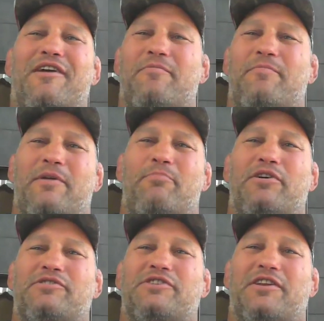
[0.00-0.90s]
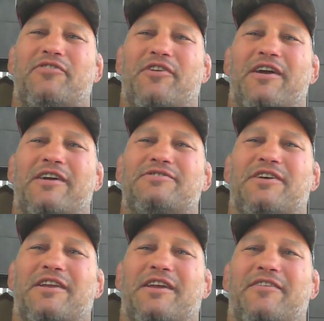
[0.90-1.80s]
everybody punching at the guy
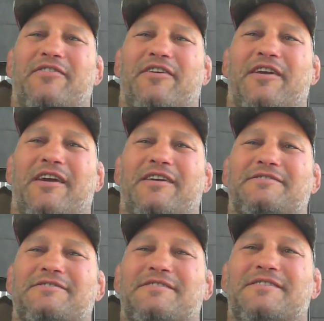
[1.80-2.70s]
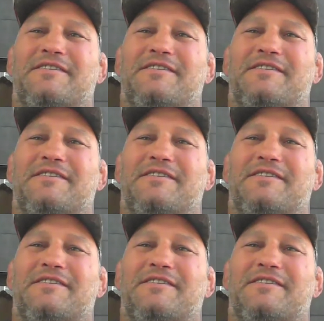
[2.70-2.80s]
trying to get in the cage.